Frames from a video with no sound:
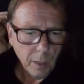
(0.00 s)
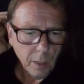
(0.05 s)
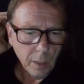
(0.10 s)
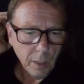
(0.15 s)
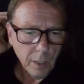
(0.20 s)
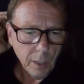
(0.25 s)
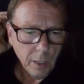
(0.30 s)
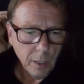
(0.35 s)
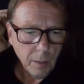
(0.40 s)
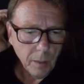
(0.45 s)

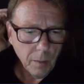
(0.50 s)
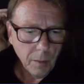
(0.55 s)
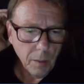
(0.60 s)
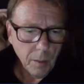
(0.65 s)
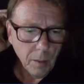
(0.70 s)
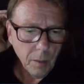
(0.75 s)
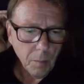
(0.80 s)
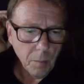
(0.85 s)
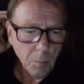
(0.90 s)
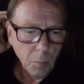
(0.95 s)

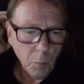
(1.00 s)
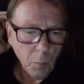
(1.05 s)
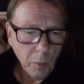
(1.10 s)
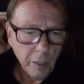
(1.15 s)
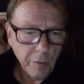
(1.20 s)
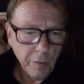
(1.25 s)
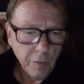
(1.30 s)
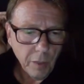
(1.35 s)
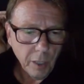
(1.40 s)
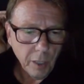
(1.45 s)
my
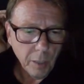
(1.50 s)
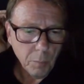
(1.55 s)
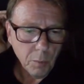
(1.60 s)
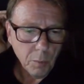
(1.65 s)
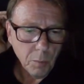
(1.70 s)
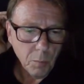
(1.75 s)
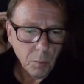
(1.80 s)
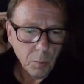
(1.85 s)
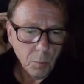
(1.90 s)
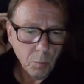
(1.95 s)
wife and I
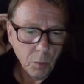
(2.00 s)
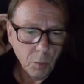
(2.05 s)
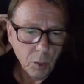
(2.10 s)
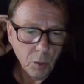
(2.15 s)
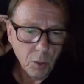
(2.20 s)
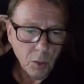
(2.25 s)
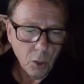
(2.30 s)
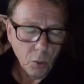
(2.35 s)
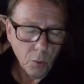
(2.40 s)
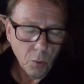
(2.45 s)

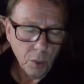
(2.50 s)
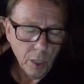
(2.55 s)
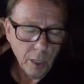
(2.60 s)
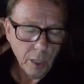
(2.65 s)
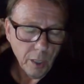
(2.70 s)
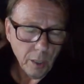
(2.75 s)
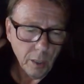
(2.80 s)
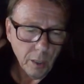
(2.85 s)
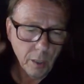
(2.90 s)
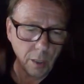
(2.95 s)
would go
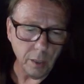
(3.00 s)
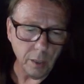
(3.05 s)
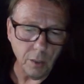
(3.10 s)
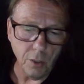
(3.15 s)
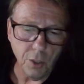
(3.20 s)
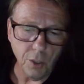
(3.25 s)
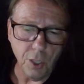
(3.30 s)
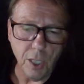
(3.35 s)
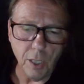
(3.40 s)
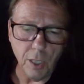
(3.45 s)
there, and I had
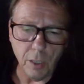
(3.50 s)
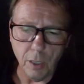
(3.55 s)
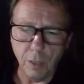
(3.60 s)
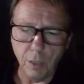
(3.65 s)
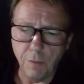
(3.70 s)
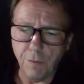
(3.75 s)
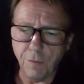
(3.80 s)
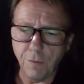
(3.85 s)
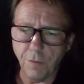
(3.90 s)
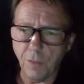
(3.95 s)

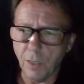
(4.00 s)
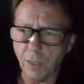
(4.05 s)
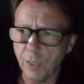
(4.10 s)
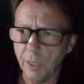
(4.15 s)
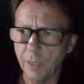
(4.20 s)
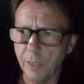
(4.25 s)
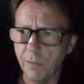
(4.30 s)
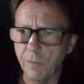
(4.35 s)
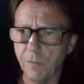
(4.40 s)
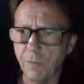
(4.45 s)

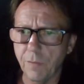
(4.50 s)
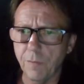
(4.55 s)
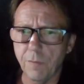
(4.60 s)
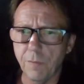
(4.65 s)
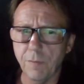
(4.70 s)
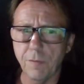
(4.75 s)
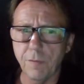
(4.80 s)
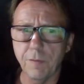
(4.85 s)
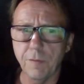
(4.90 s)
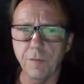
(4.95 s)
35
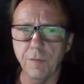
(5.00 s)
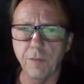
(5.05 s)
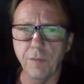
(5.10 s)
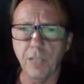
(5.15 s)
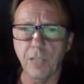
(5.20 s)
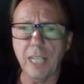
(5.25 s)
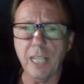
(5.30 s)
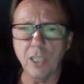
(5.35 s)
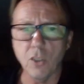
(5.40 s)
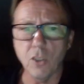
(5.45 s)

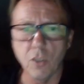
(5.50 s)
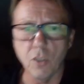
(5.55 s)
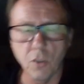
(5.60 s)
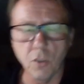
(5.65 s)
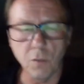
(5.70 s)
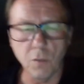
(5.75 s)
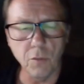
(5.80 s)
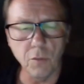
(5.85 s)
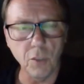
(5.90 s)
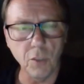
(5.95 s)

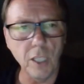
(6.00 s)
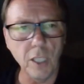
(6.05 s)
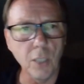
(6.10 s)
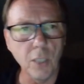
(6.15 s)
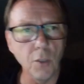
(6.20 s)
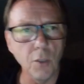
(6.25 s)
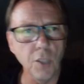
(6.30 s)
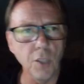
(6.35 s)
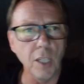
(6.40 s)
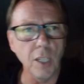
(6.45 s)
fractions of
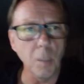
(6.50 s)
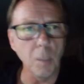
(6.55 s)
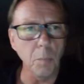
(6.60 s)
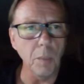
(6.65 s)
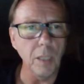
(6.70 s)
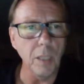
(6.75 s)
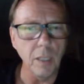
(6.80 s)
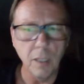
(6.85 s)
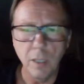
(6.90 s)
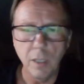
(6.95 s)

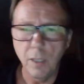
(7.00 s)
radiotherapy.